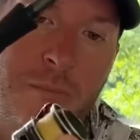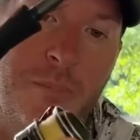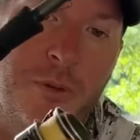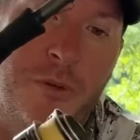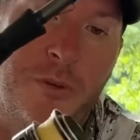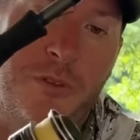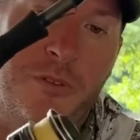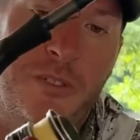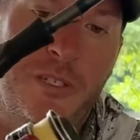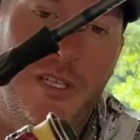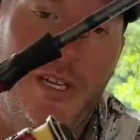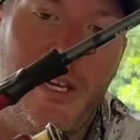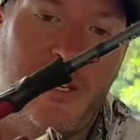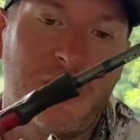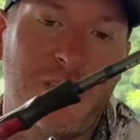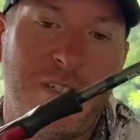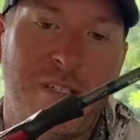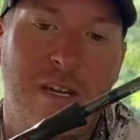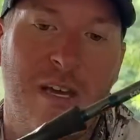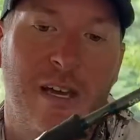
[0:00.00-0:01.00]
Berkley
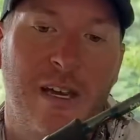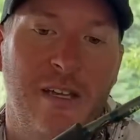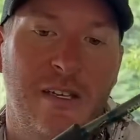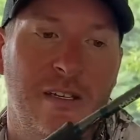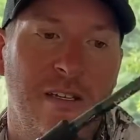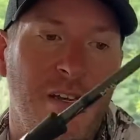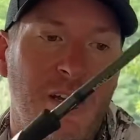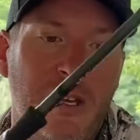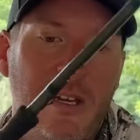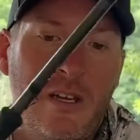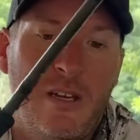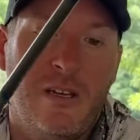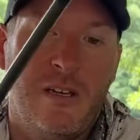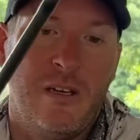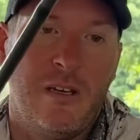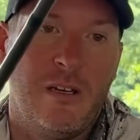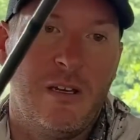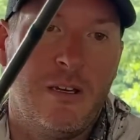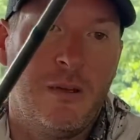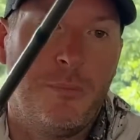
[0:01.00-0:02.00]
X nine
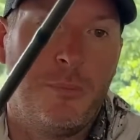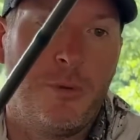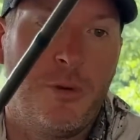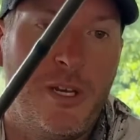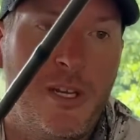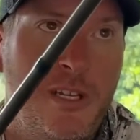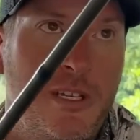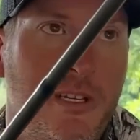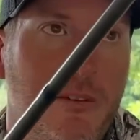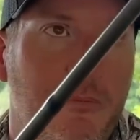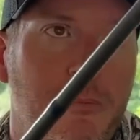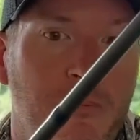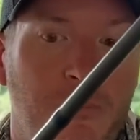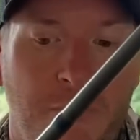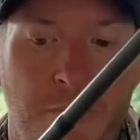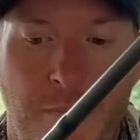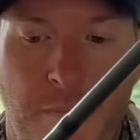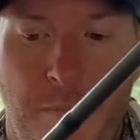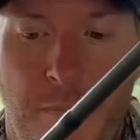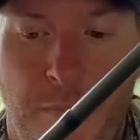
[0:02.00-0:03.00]
uh, braided
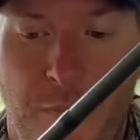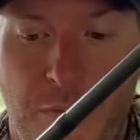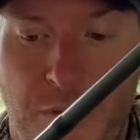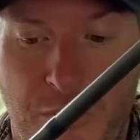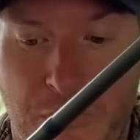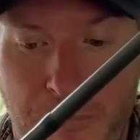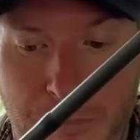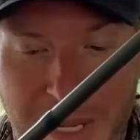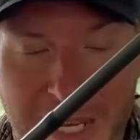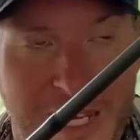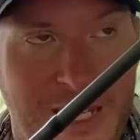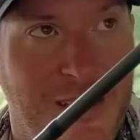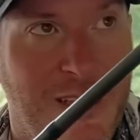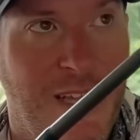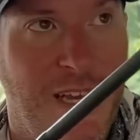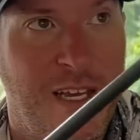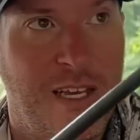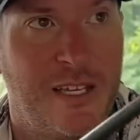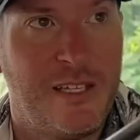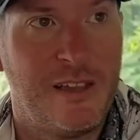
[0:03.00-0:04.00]
main
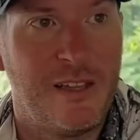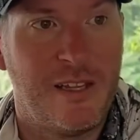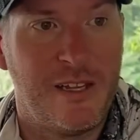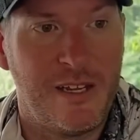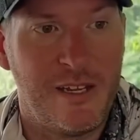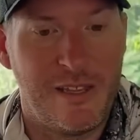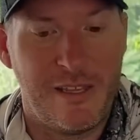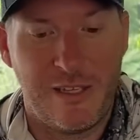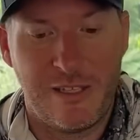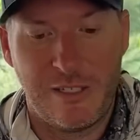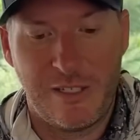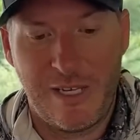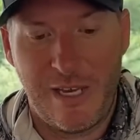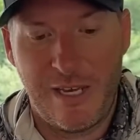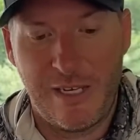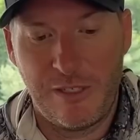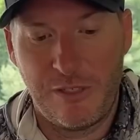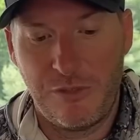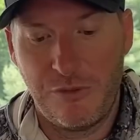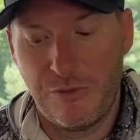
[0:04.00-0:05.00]
line that I then
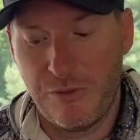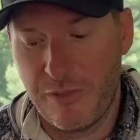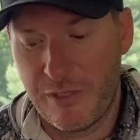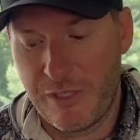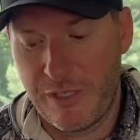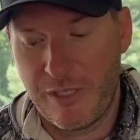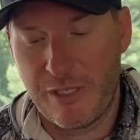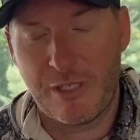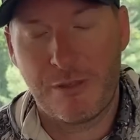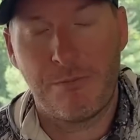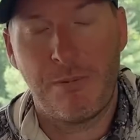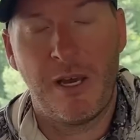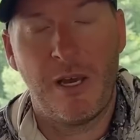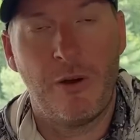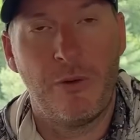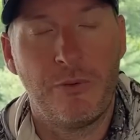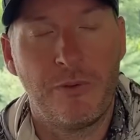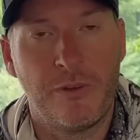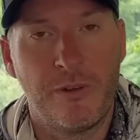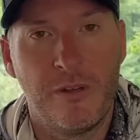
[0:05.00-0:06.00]
tie to a six
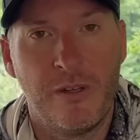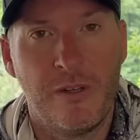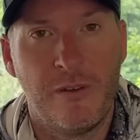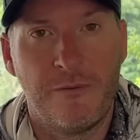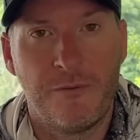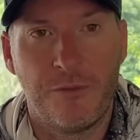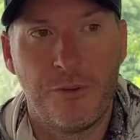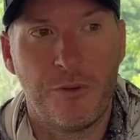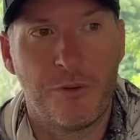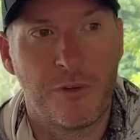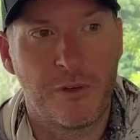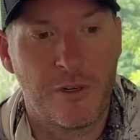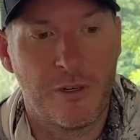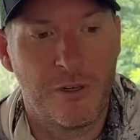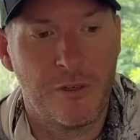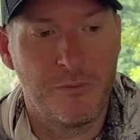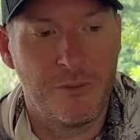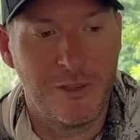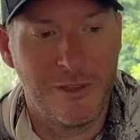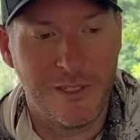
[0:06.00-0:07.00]
pound
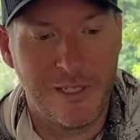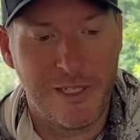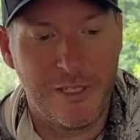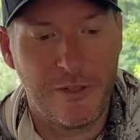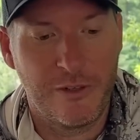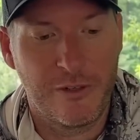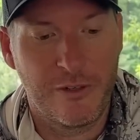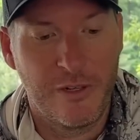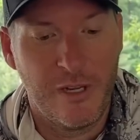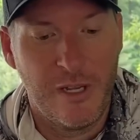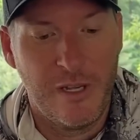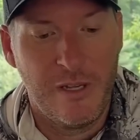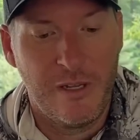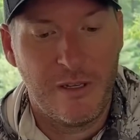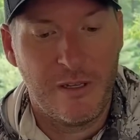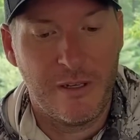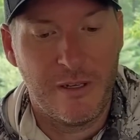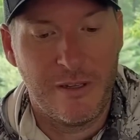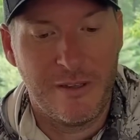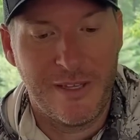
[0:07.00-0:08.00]
fluorocarbon leader.
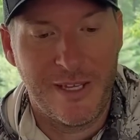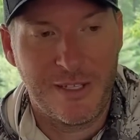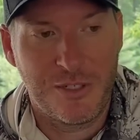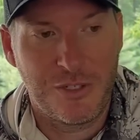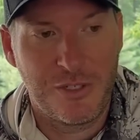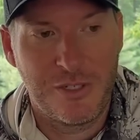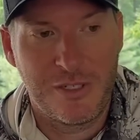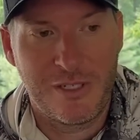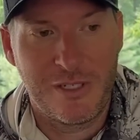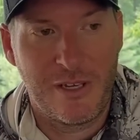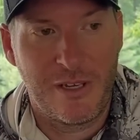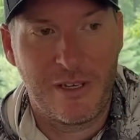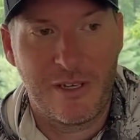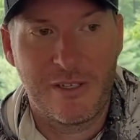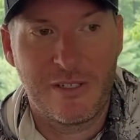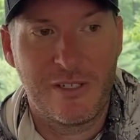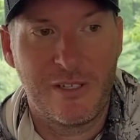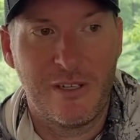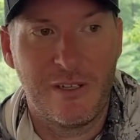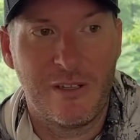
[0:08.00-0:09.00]
Uh, and that's just, like I
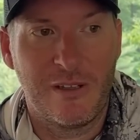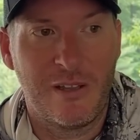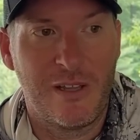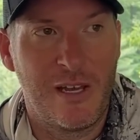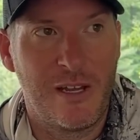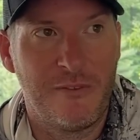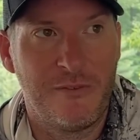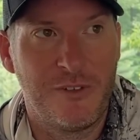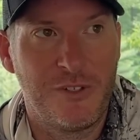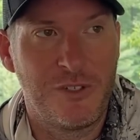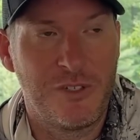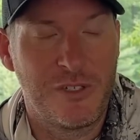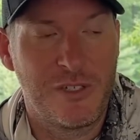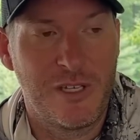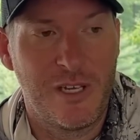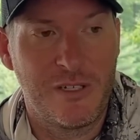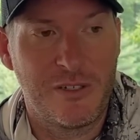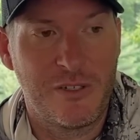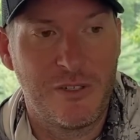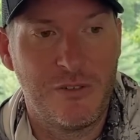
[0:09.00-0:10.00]
said, a lot of it just
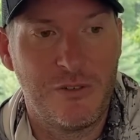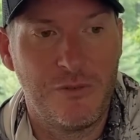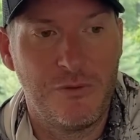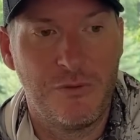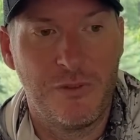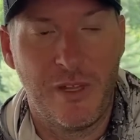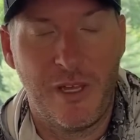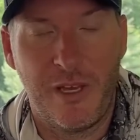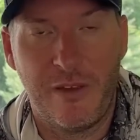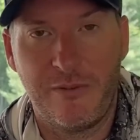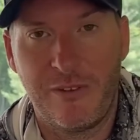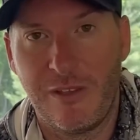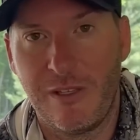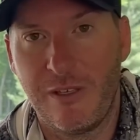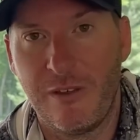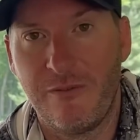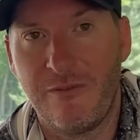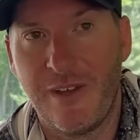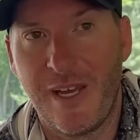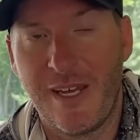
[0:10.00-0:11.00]
has to do with having
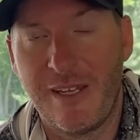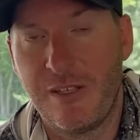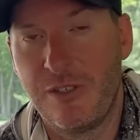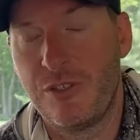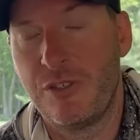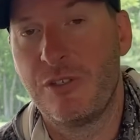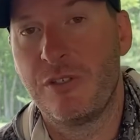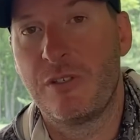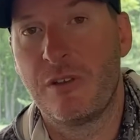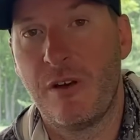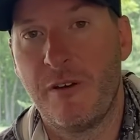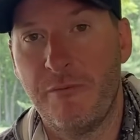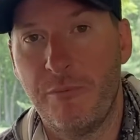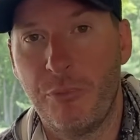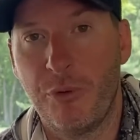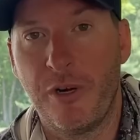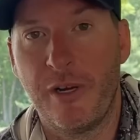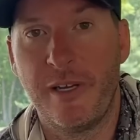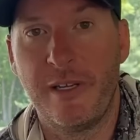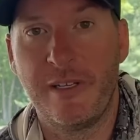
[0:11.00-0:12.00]
the advantages of
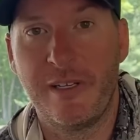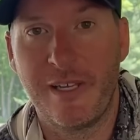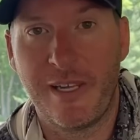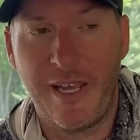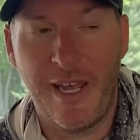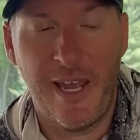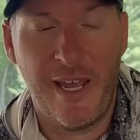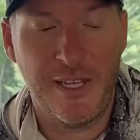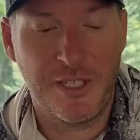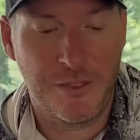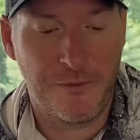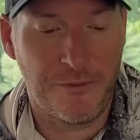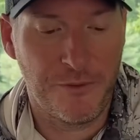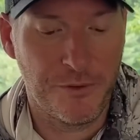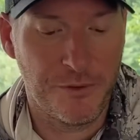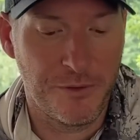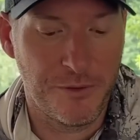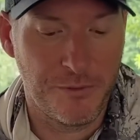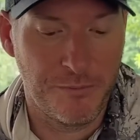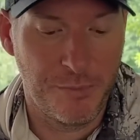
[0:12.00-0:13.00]
braid to cast
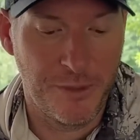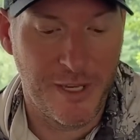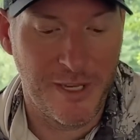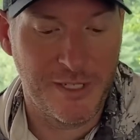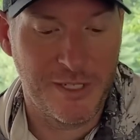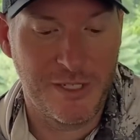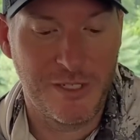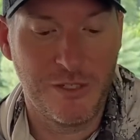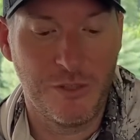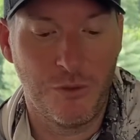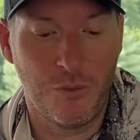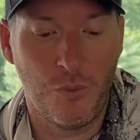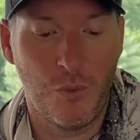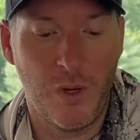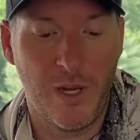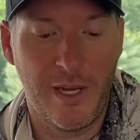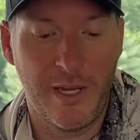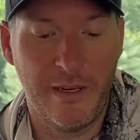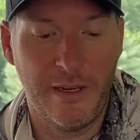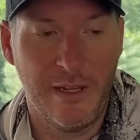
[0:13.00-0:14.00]
further, but I still
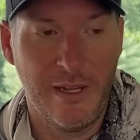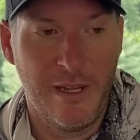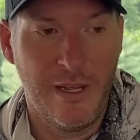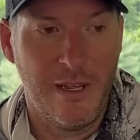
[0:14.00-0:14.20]
want